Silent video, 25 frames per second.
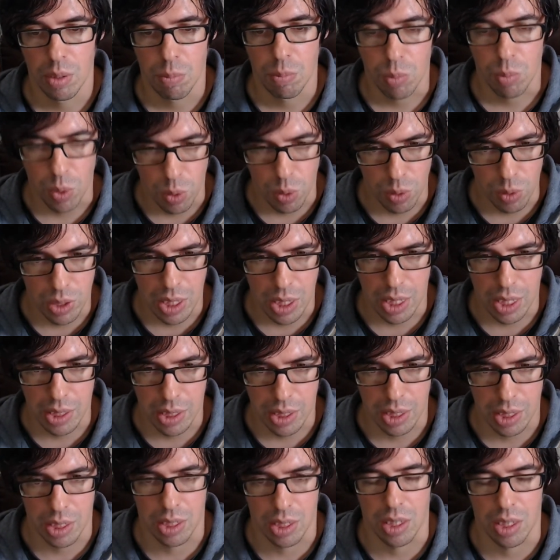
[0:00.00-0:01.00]

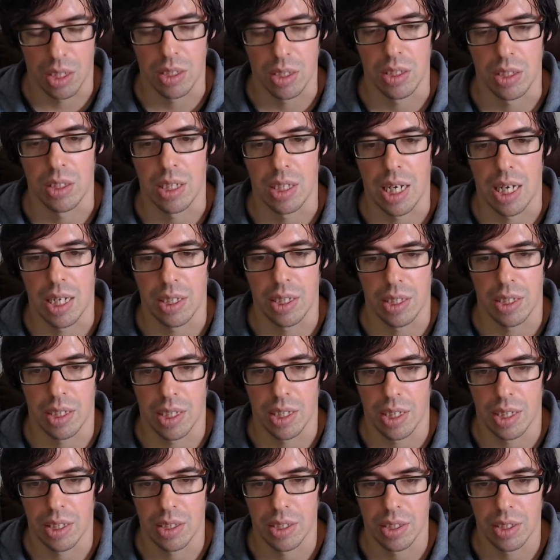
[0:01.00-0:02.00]
processing and understanding
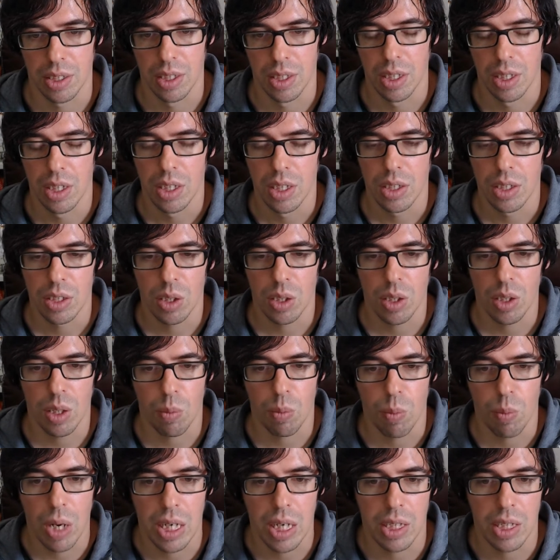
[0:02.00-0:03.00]
it, so that
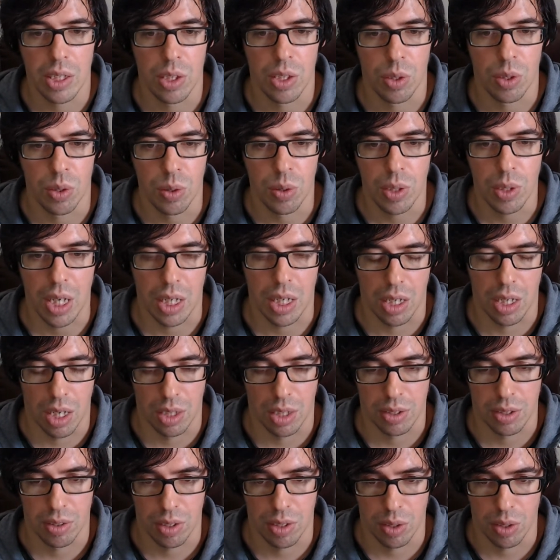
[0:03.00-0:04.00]
when you do get
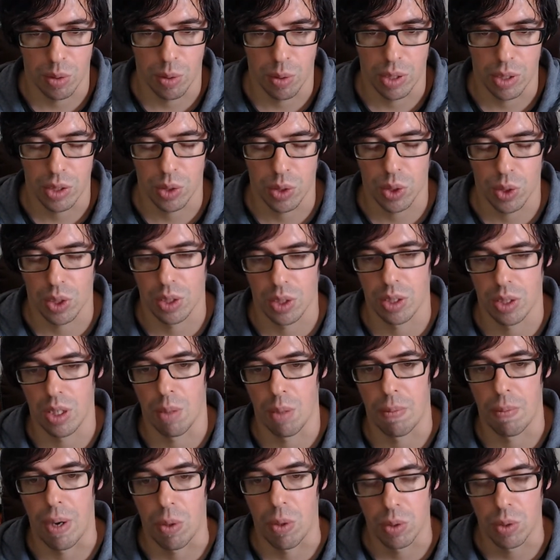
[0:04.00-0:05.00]
asked a question
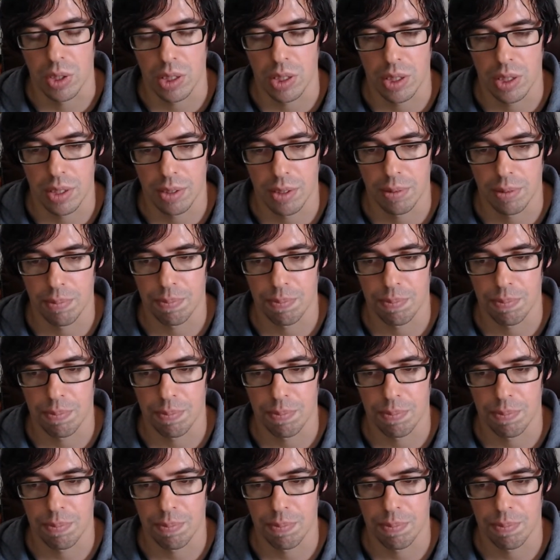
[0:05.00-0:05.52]
about it,